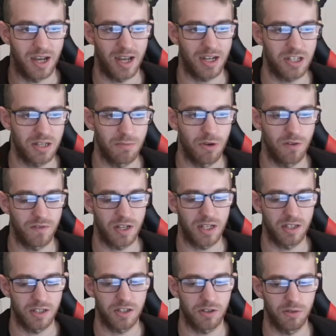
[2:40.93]
I actually moved
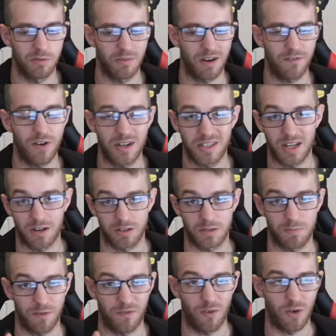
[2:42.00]
into my friend's house
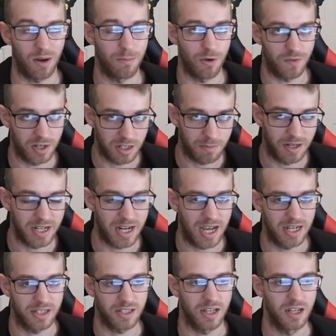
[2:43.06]
before I moved into my
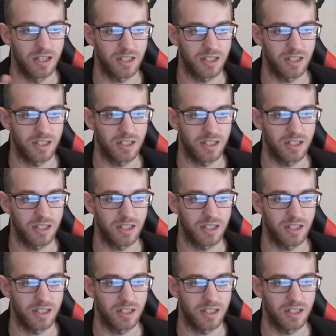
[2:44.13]
dad's.